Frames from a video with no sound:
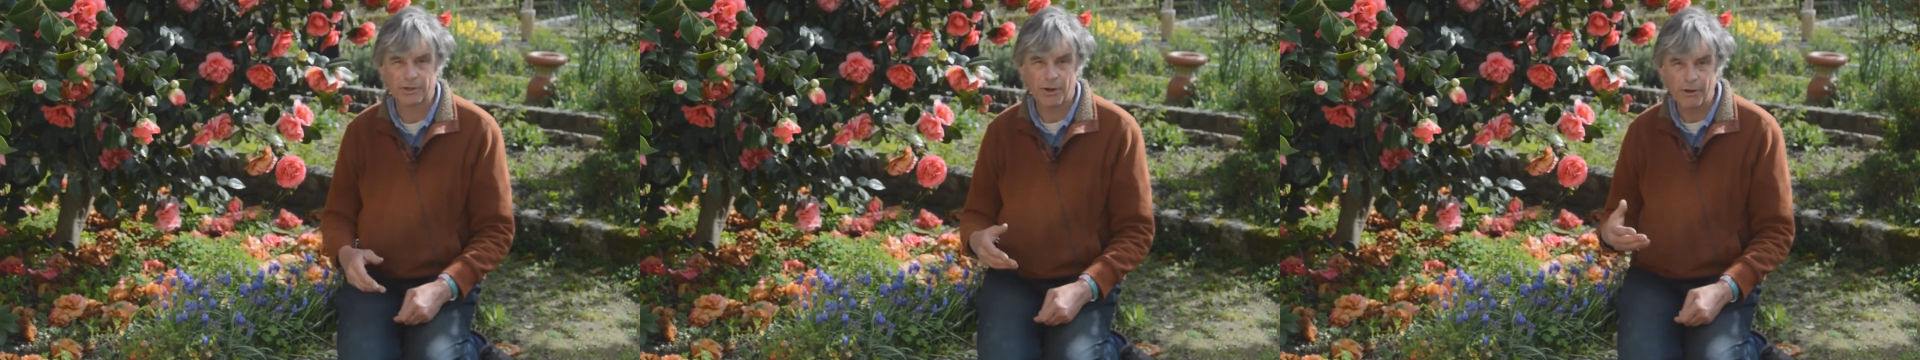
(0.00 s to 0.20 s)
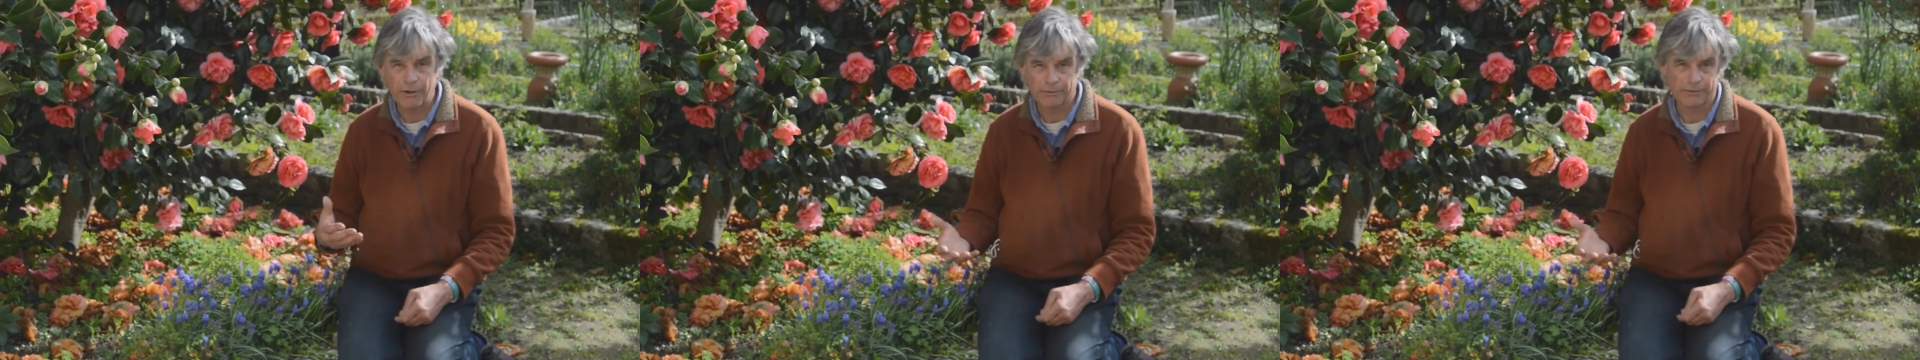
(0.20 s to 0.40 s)

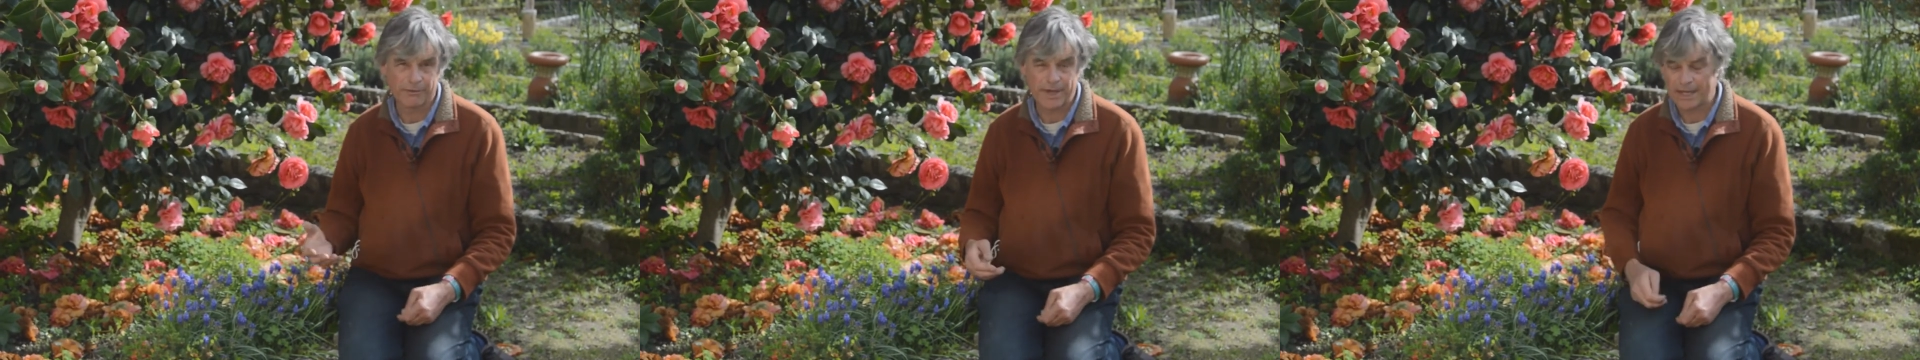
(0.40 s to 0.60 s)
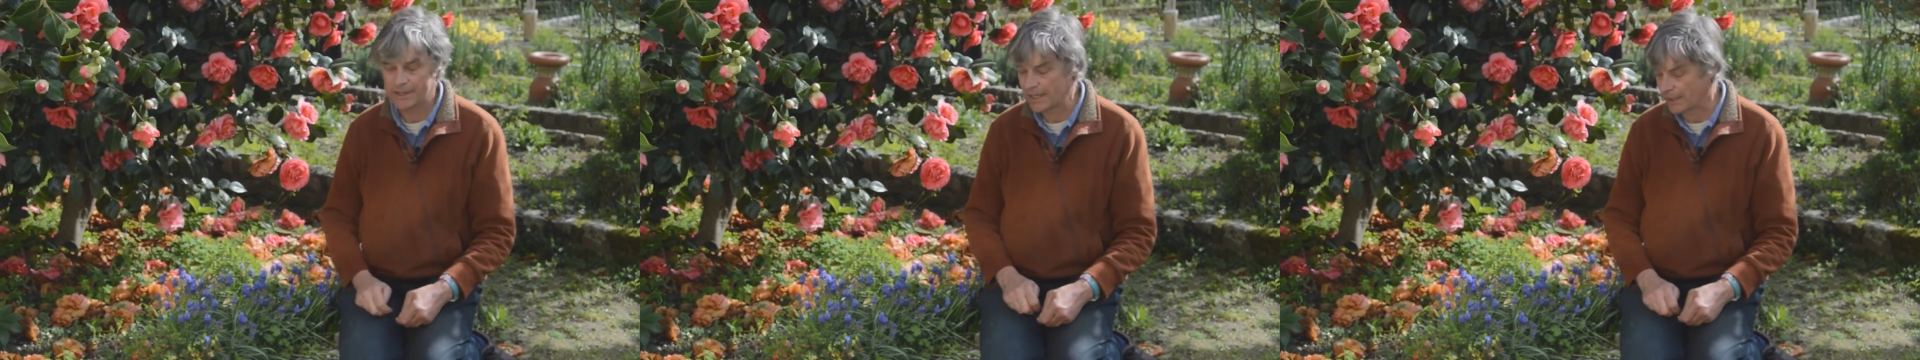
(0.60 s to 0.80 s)
on
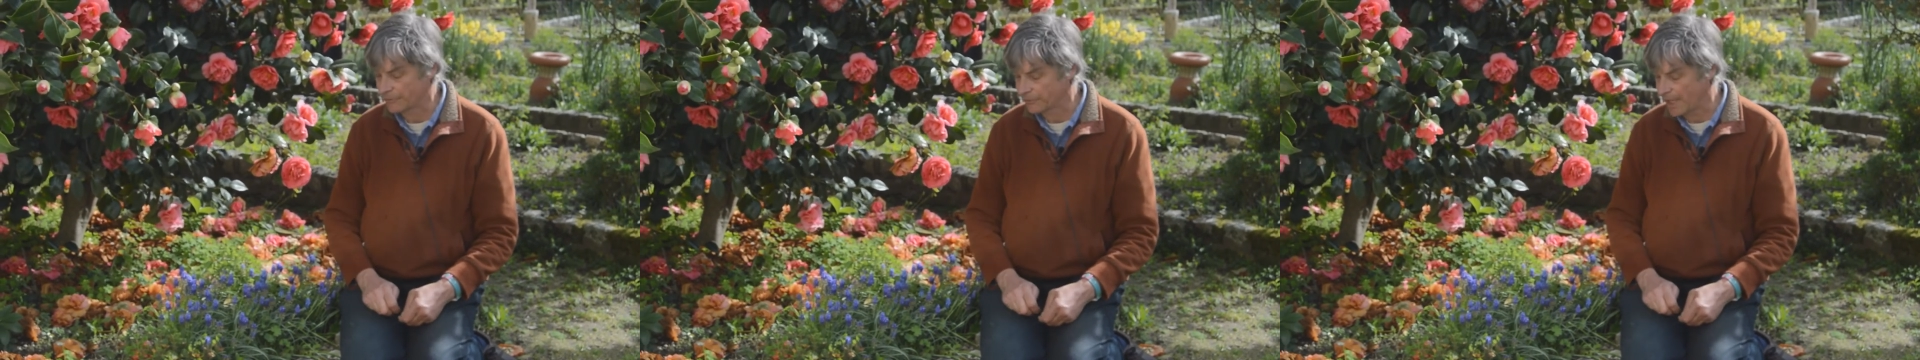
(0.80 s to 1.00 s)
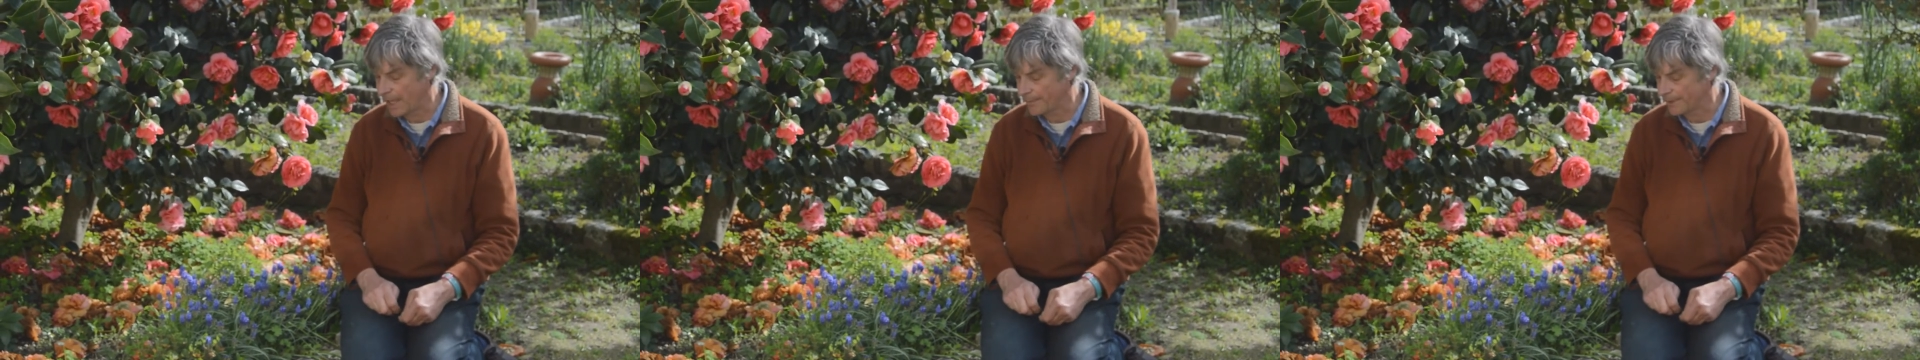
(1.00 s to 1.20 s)
their
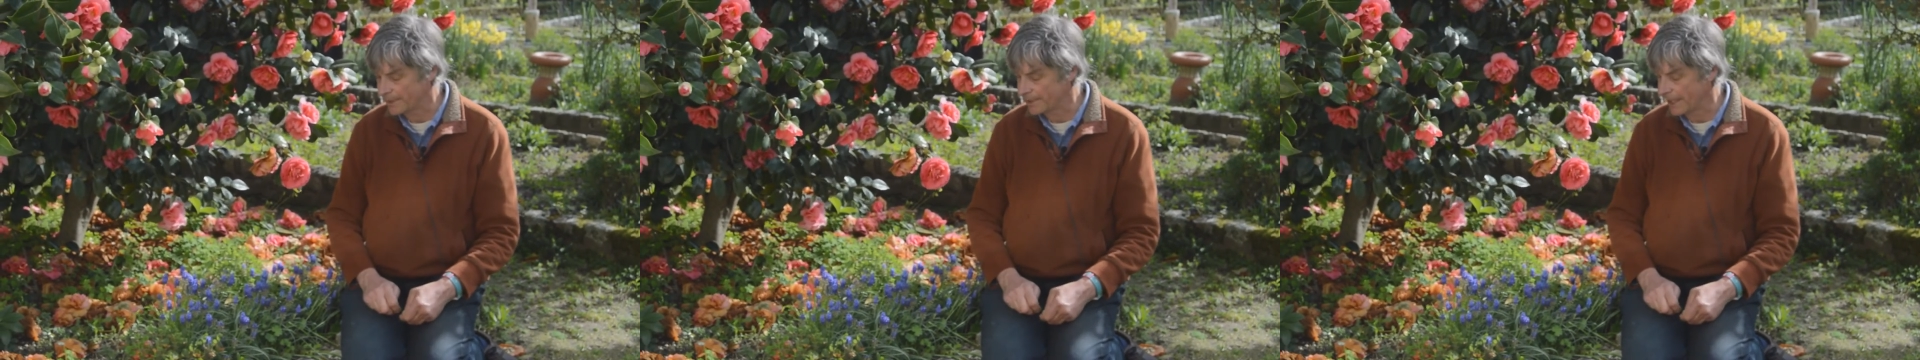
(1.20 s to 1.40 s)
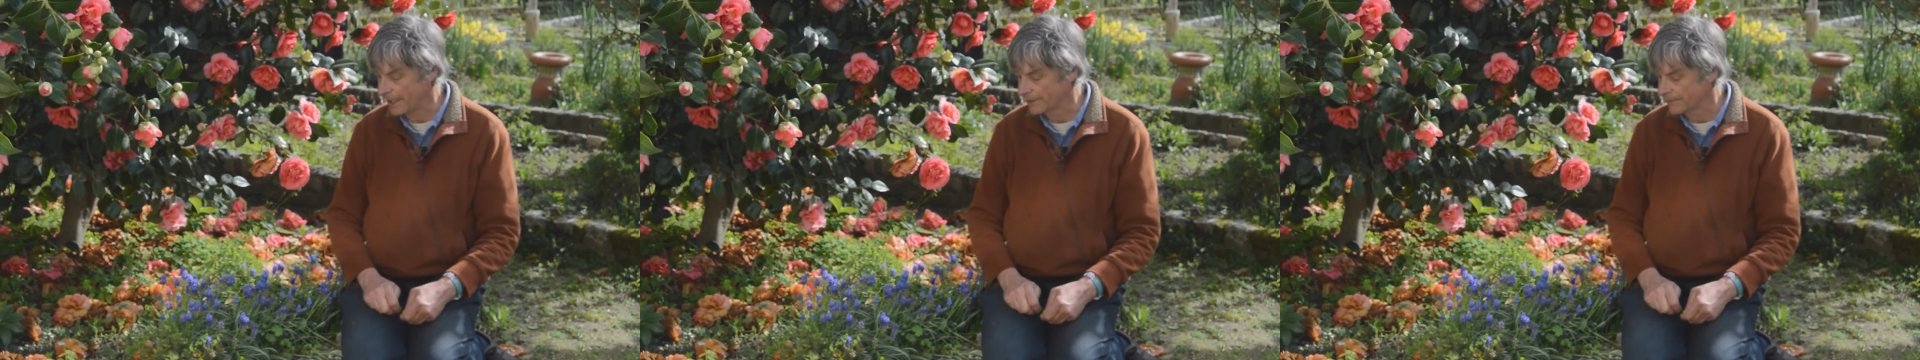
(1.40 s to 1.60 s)
natural
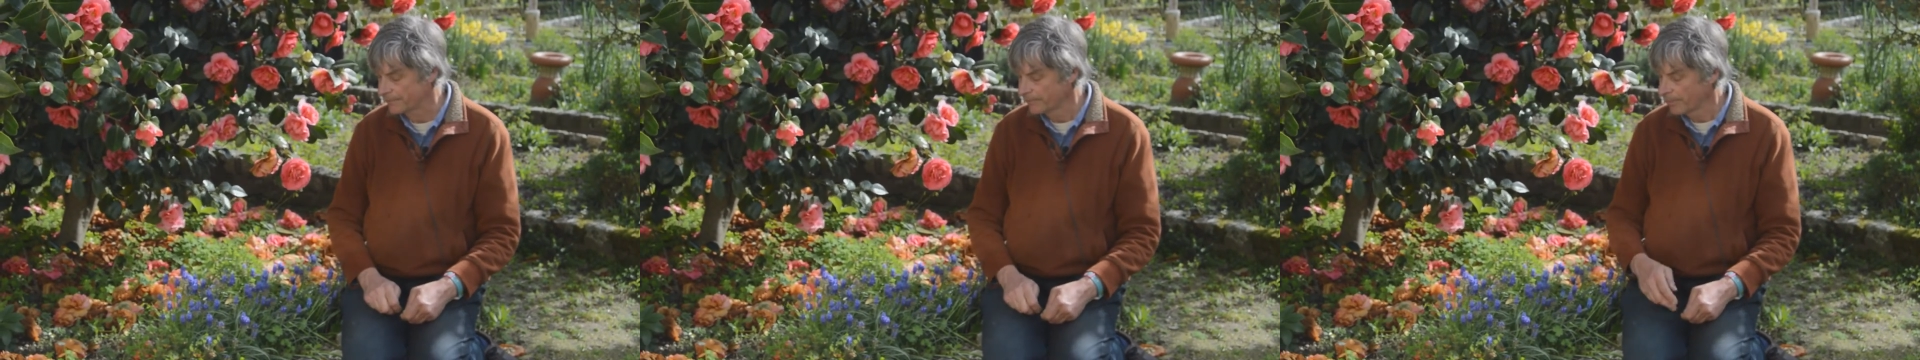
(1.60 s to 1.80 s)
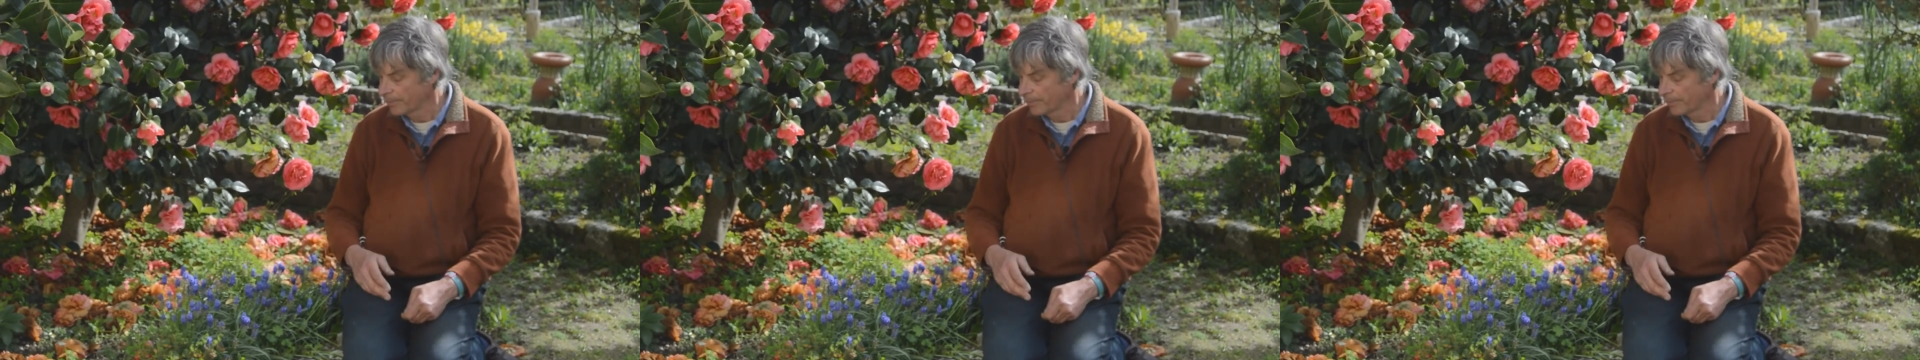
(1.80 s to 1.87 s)
habitat.